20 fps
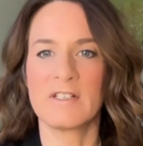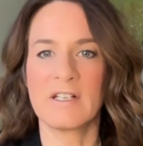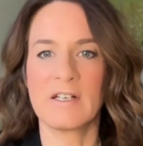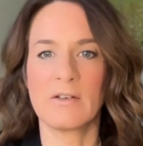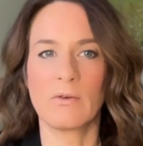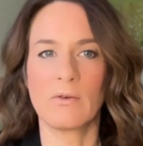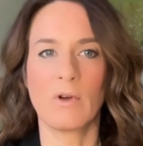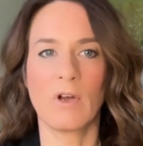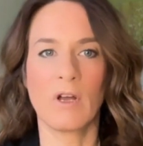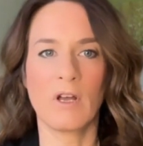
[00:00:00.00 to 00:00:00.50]

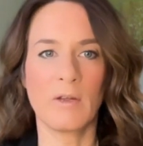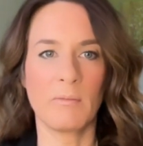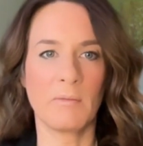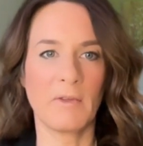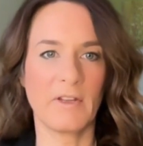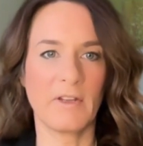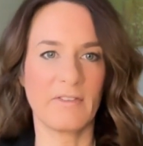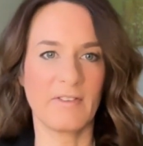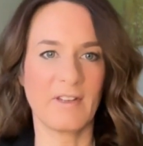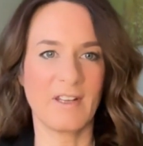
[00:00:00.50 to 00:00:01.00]
Now, I
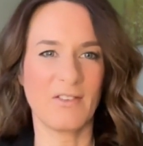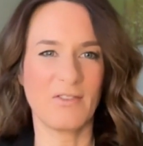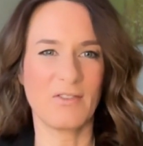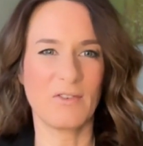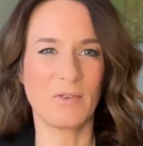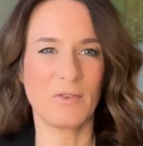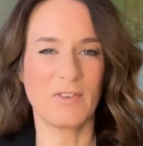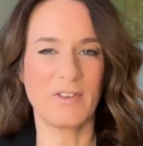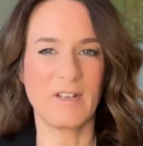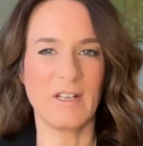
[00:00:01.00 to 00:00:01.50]
must say I've
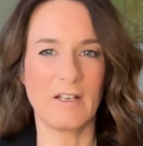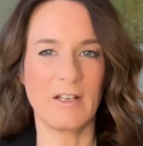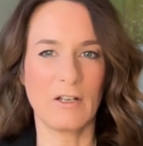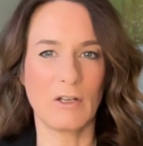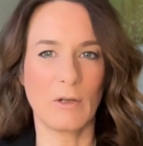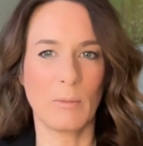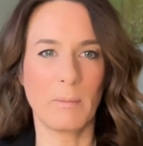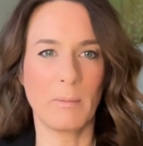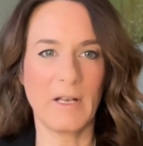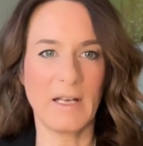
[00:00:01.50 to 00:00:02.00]
not seen a
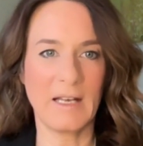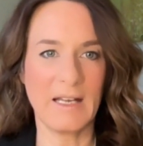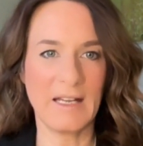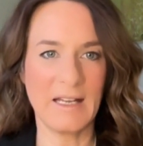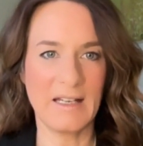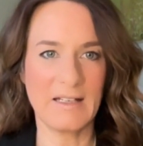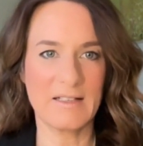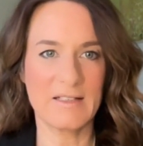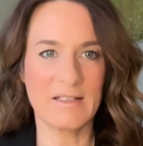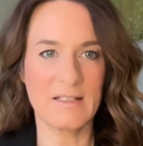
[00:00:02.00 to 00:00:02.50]

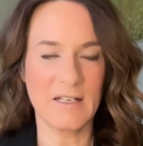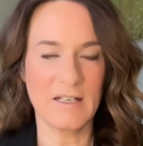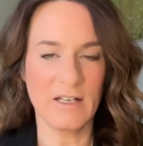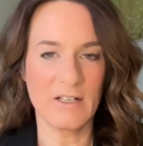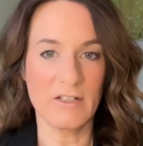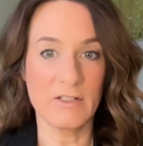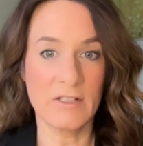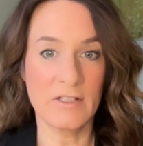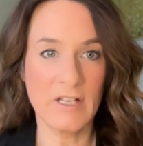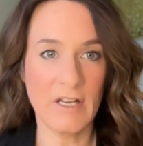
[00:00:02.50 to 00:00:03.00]
complete
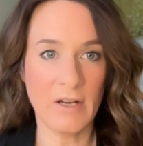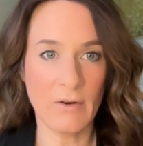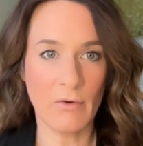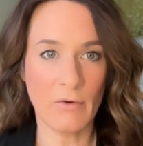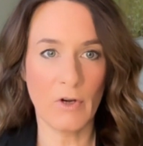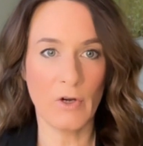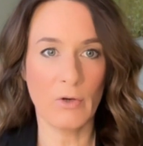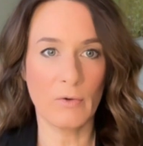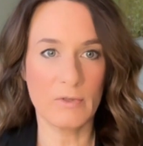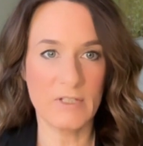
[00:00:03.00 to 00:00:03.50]

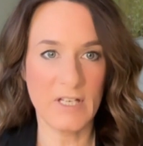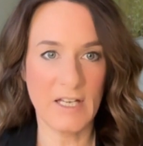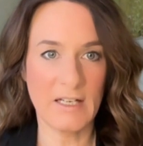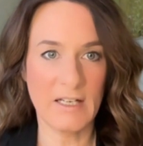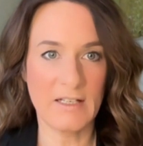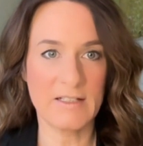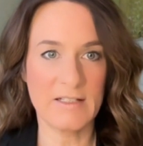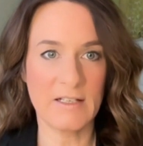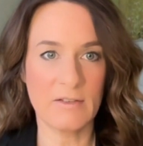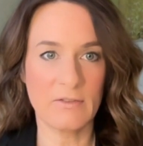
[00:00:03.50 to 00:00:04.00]
zero
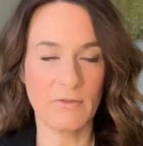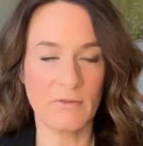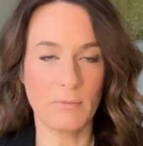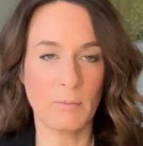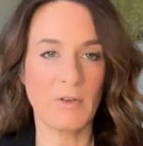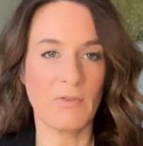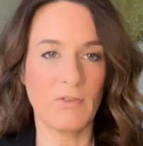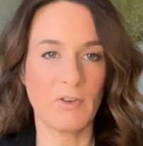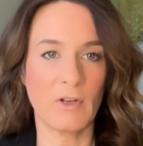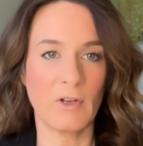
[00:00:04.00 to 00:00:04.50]
takedown of
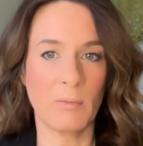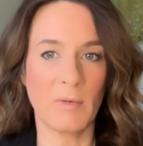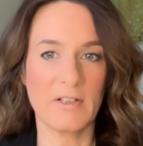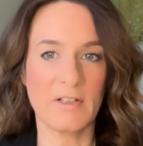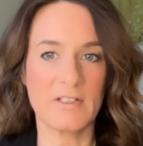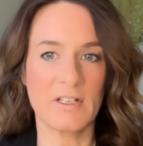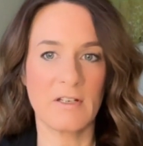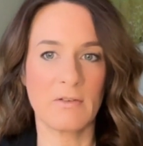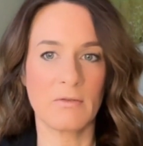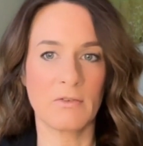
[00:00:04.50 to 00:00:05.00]

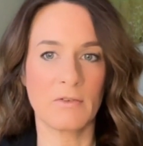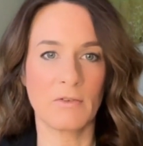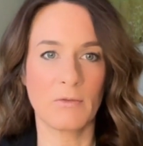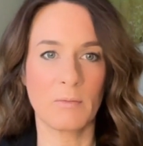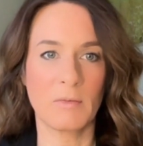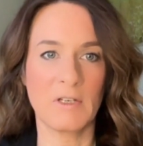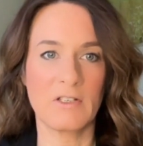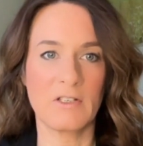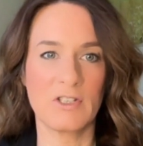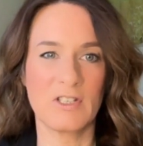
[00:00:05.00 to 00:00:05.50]
bifidobacterial
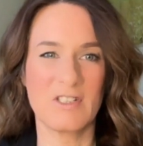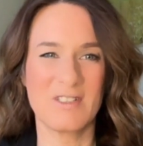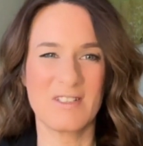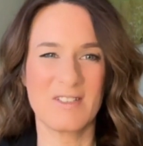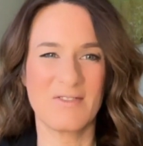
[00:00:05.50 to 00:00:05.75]
species.